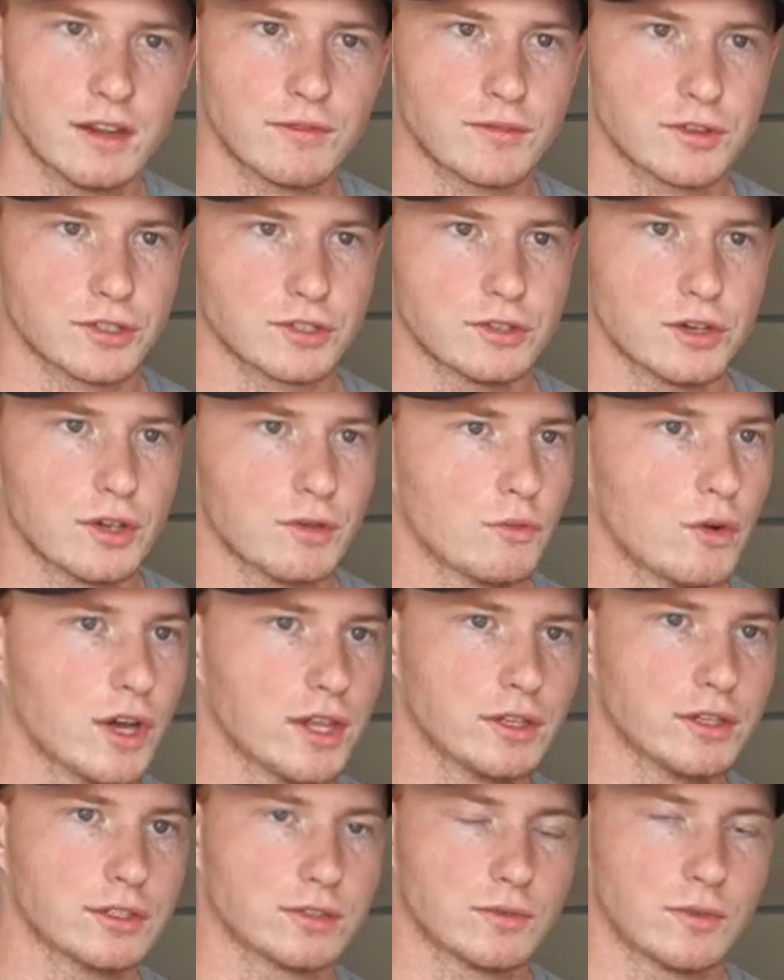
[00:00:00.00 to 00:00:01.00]
If you're doing
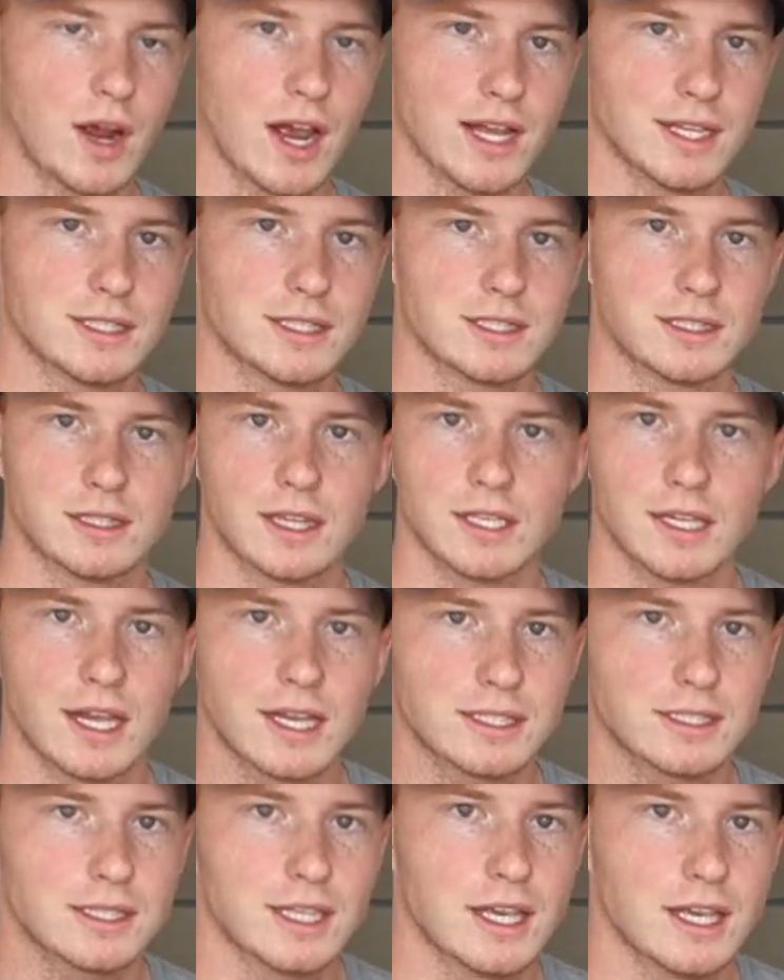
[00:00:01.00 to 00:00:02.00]
one of those rides, the
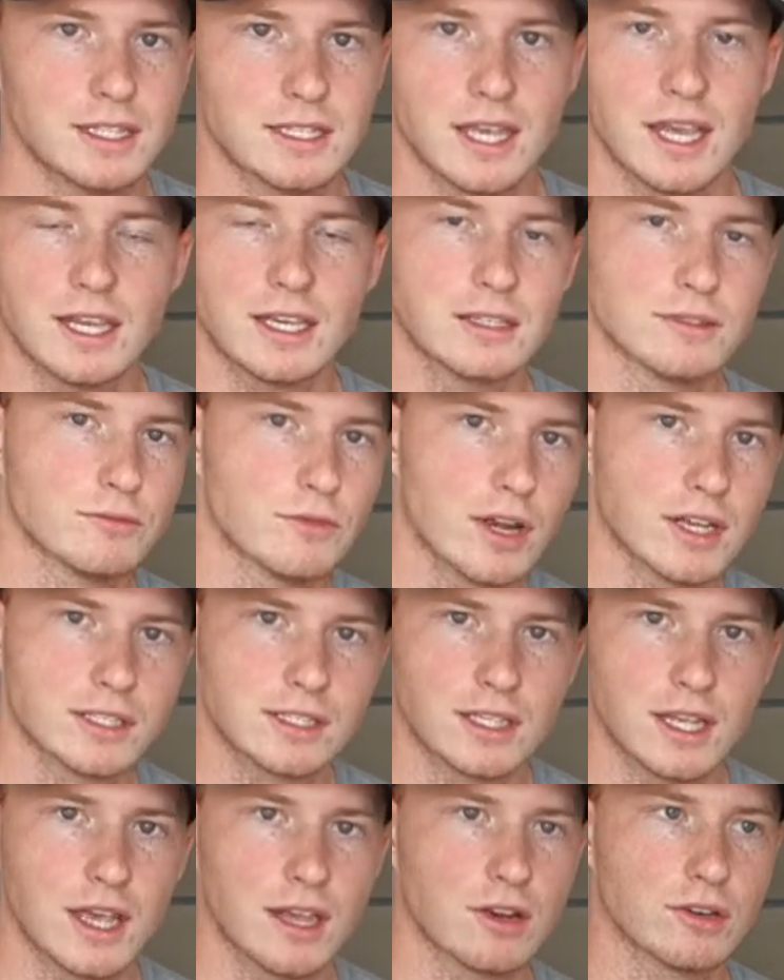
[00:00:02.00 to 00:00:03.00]
next day take a
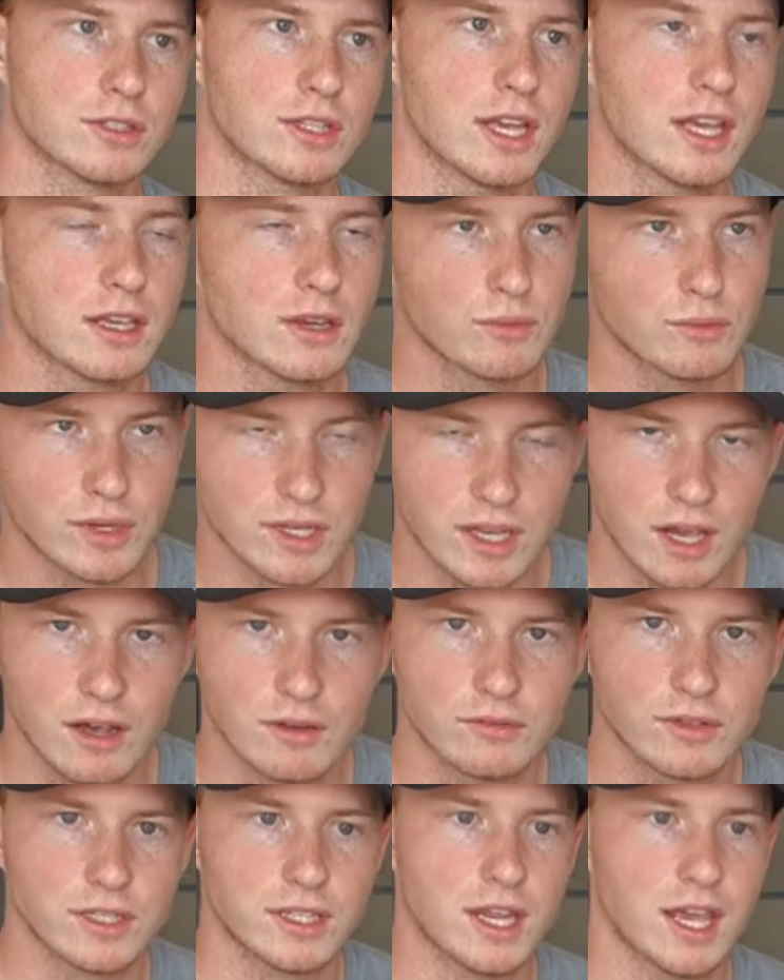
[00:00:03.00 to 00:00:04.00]
rest day or take a
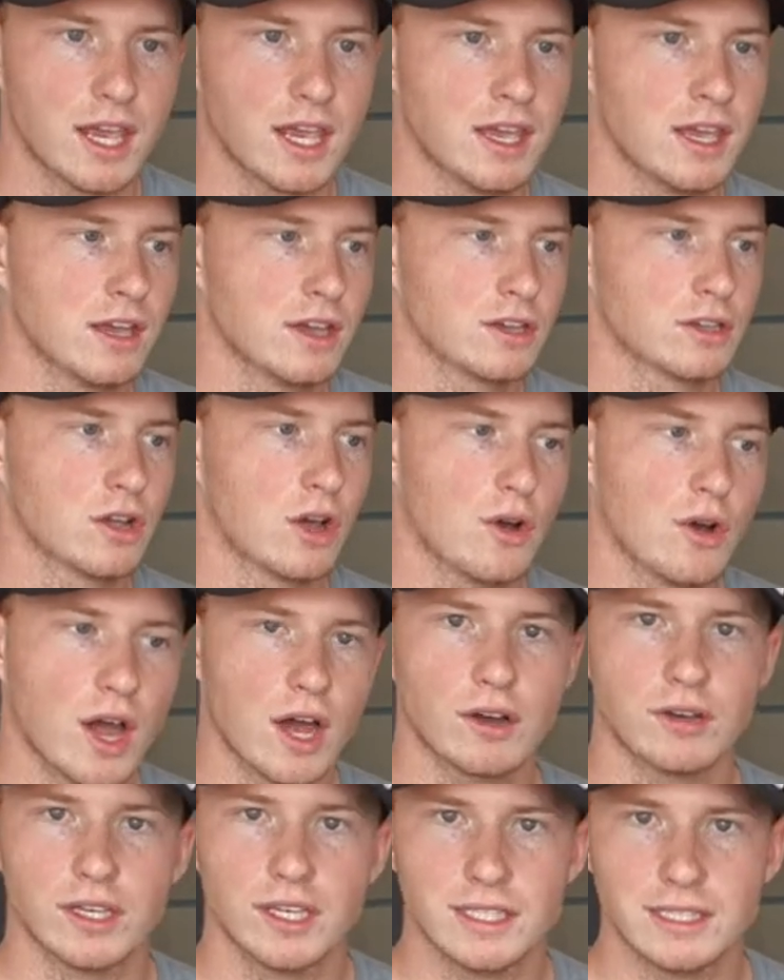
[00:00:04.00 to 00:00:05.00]
recovery day, go
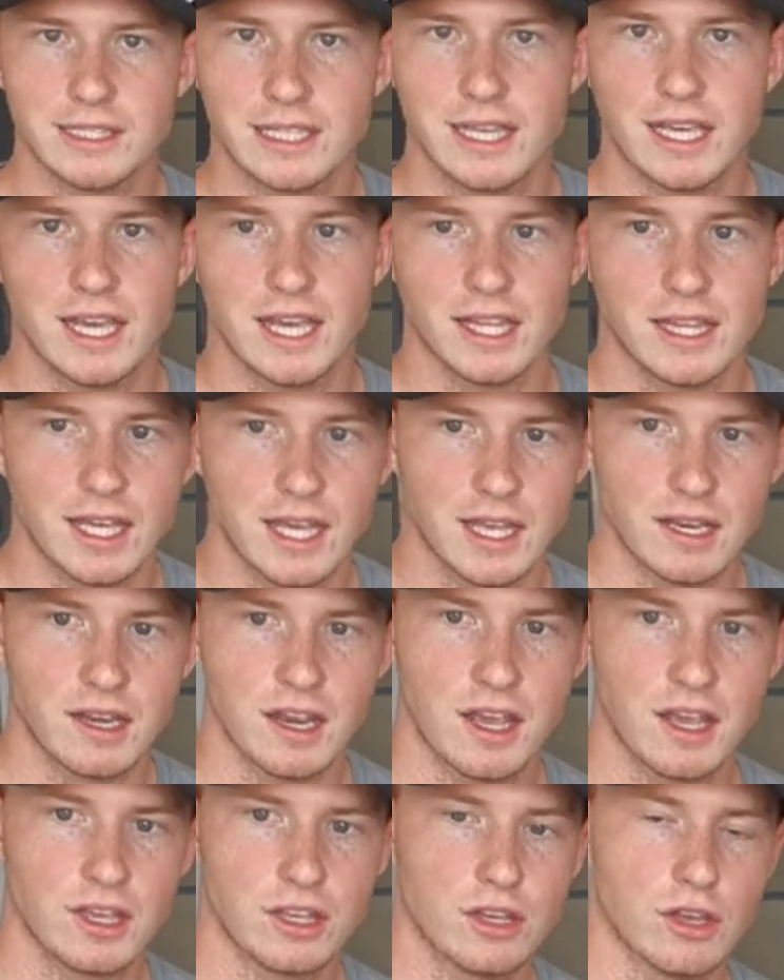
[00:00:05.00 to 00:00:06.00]
out easy, and
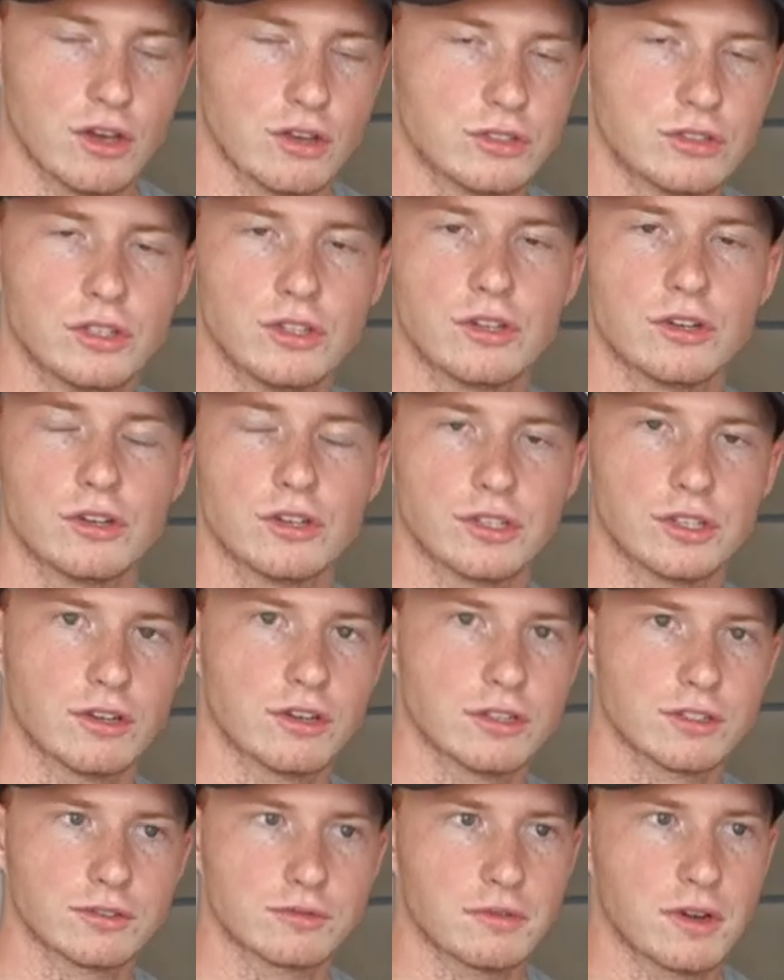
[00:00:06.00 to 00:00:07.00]
then, you know, do your
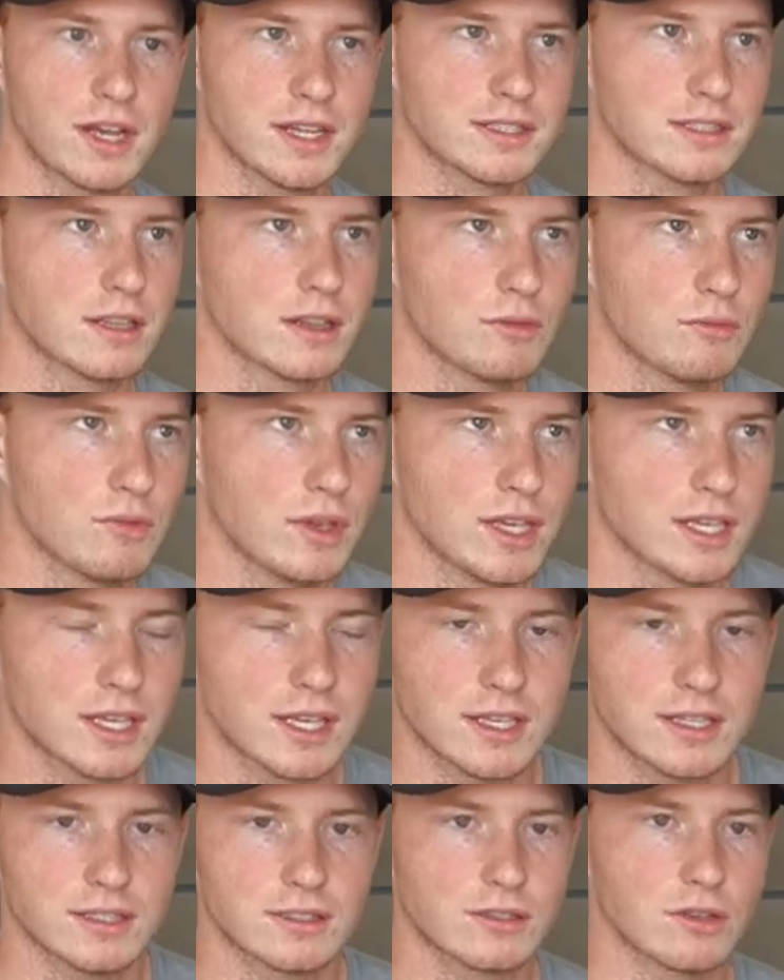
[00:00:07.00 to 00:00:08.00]
endurance rides on the
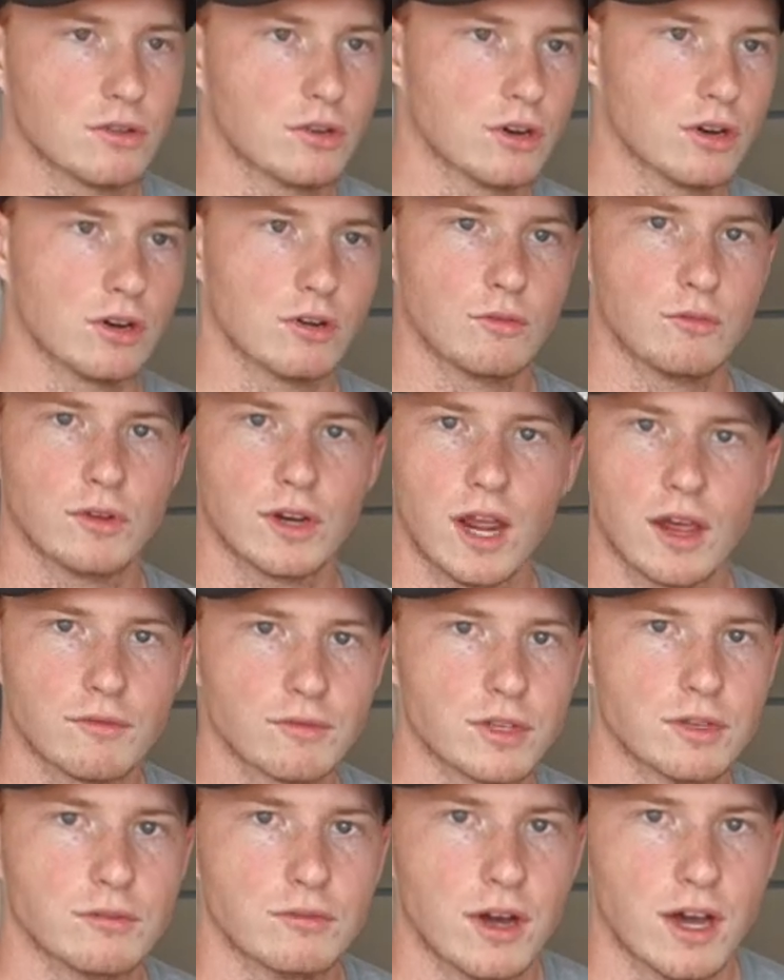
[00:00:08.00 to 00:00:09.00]
weekends or
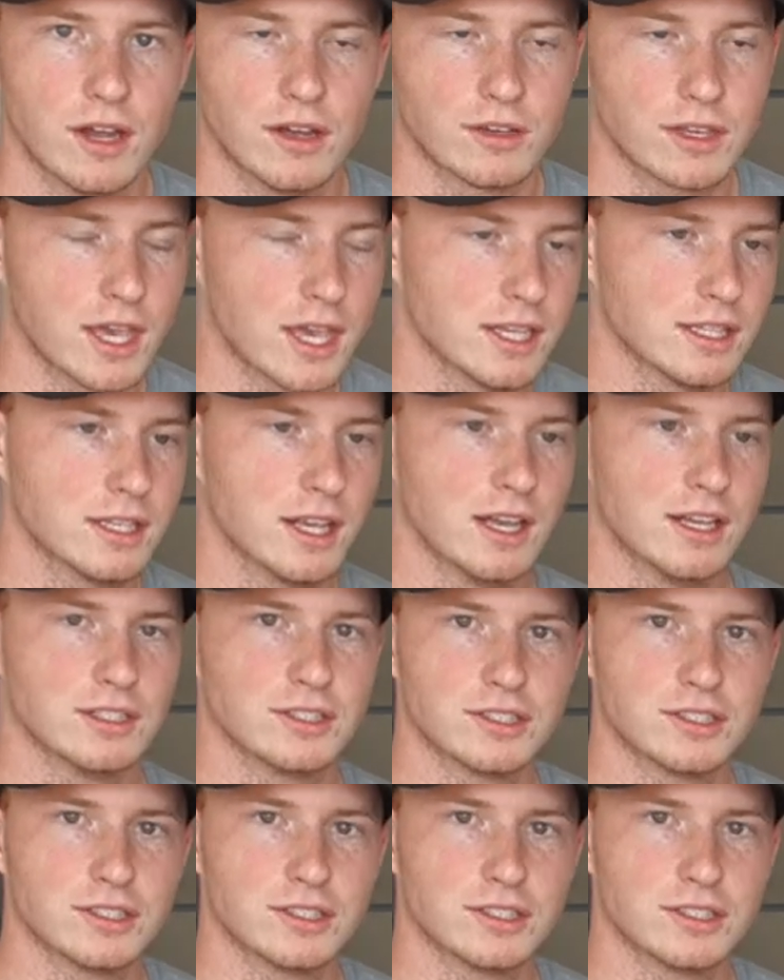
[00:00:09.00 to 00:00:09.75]
whatever you want, okay?